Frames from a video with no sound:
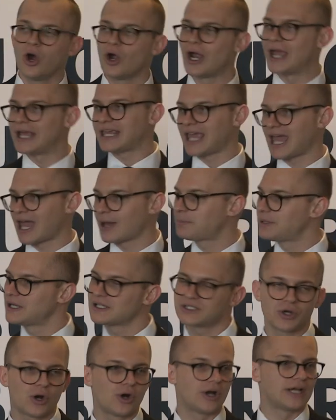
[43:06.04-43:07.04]
or a
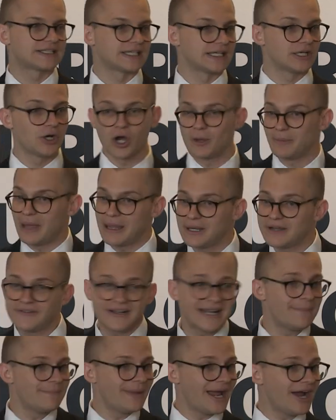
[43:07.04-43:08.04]
campus or a single or maybe
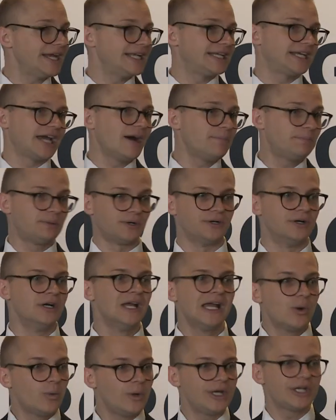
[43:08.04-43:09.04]
even a married couple.
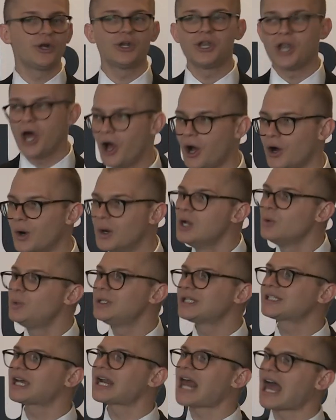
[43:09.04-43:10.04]
We don't know.
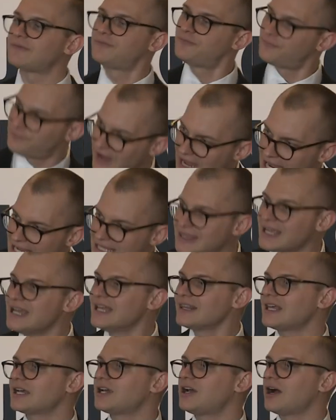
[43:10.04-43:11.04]
We just got to have
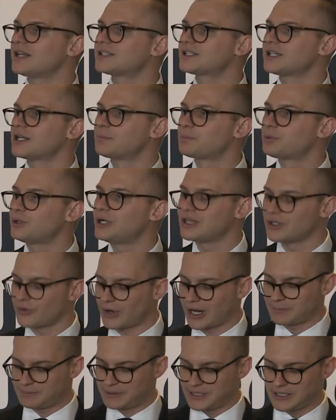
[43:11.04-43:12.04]
faith that God's going to bring the
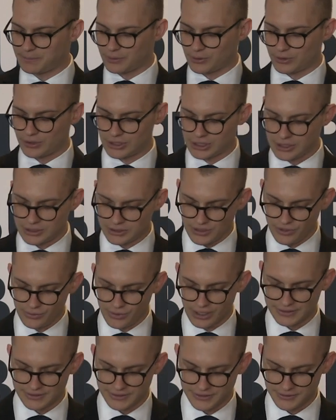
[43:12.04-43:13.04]
right people to
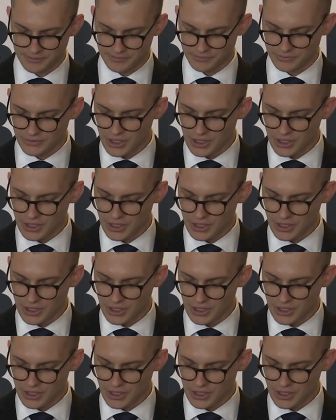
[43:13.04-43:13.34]
us.